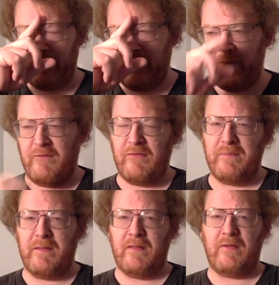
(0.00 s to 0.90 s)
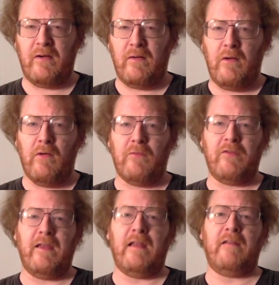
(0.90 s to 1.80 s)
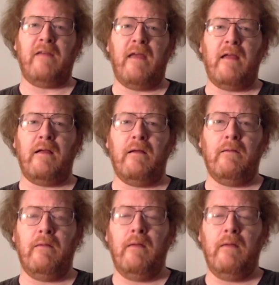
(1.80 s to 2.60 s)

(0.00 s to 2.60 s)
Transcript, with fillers: what was it, Béla Tarr? Oh, Sátántangó.